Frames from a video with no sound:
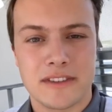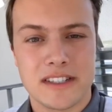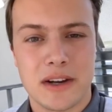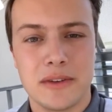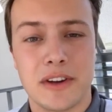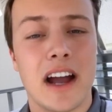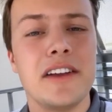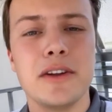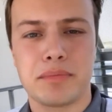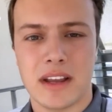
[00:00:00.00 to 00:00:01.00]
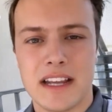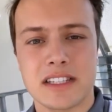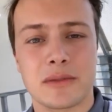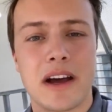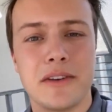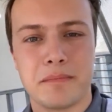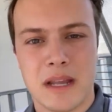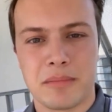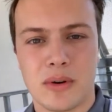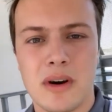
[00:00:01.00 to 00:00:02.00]
zone you're at a new place around new
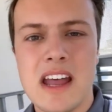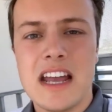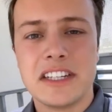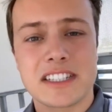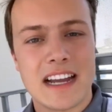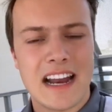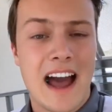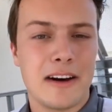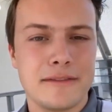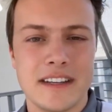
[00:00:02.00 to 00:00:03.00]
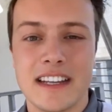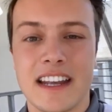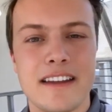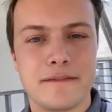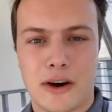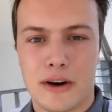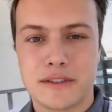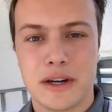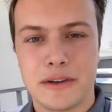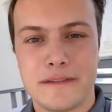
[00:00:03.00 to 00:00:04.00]
people just get out of it get
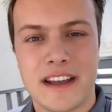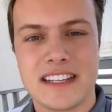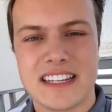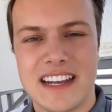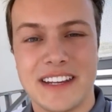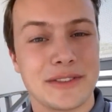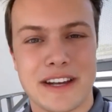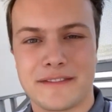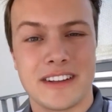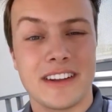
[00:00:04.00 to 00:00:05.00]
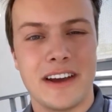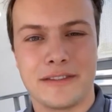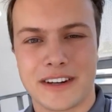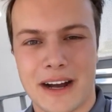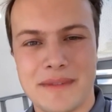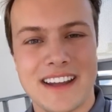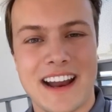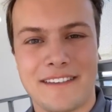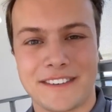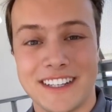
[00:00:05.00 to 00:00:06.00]
involved go to events and you'll definitely overcome it and
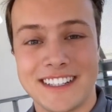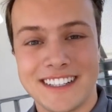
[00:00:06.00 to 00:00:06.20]
have fun